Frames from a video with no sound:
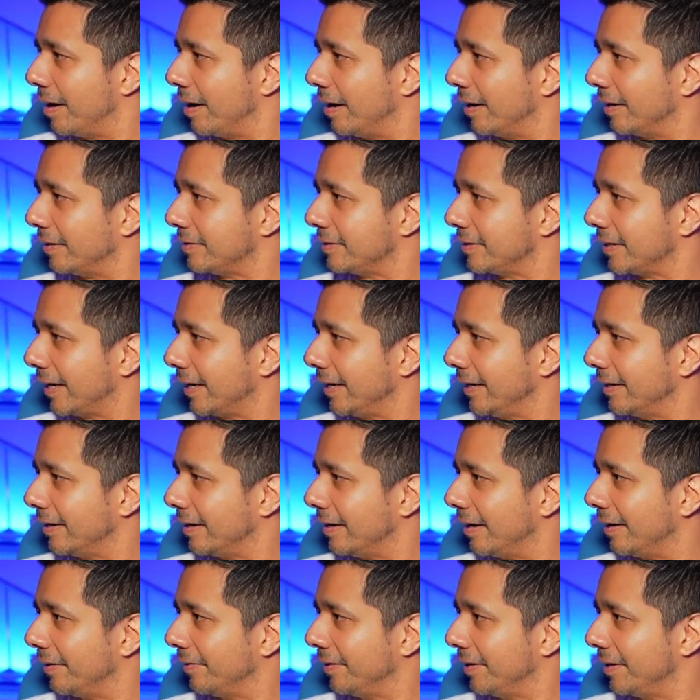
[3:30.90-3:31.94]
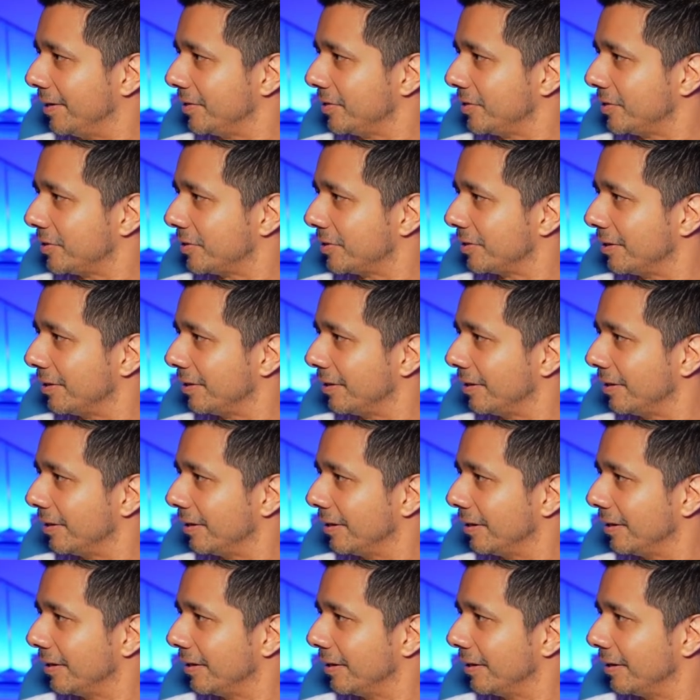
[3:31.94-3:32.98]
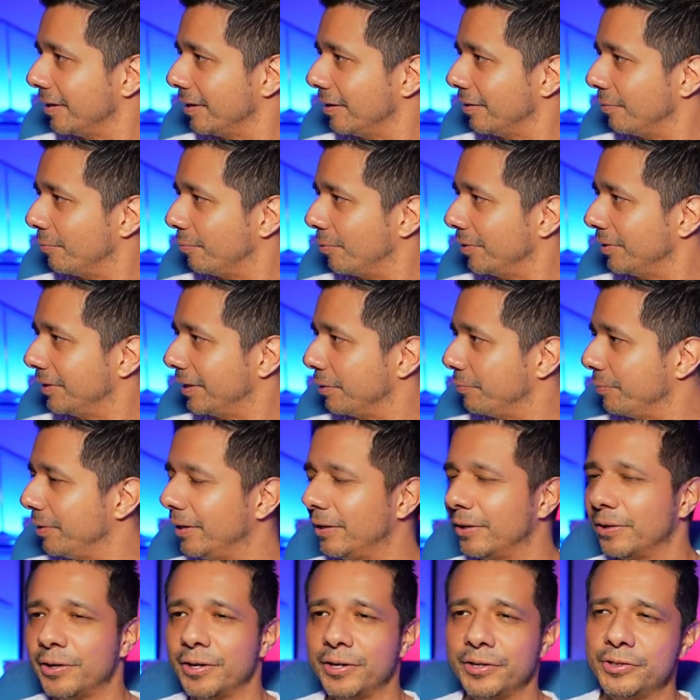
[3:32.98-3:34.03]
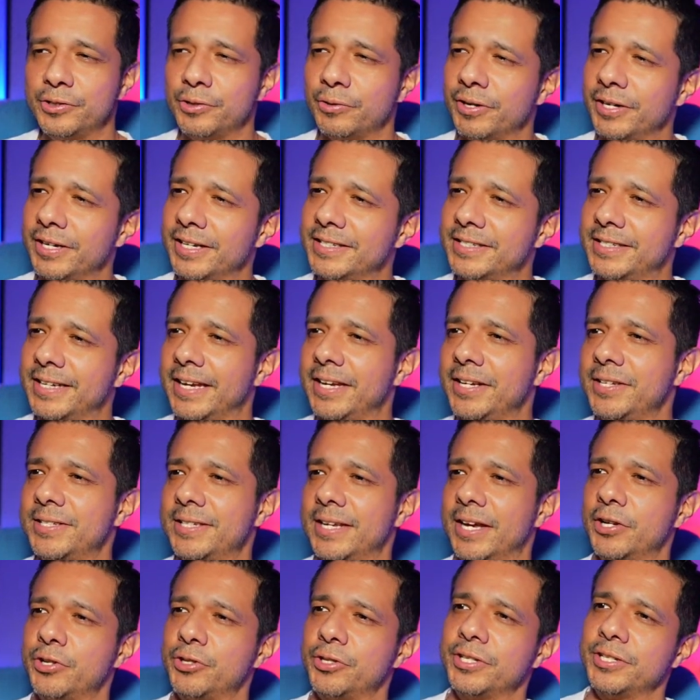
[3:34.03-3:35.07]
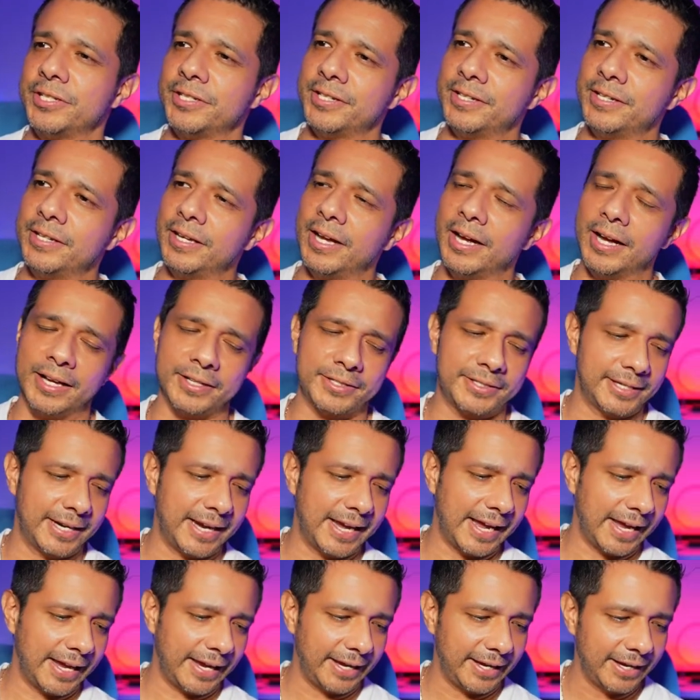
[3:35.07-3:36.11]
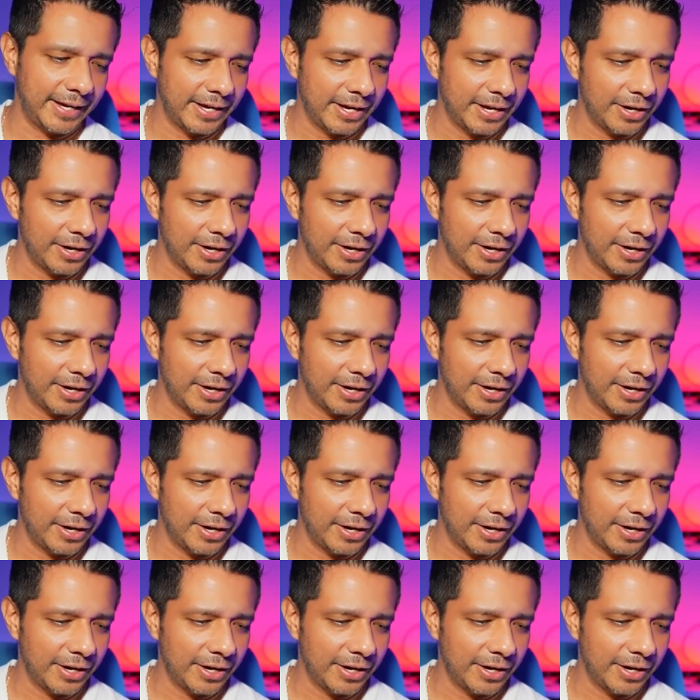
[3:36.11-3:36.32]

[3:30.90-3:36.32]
tight on this. One thing we learned during the day session today,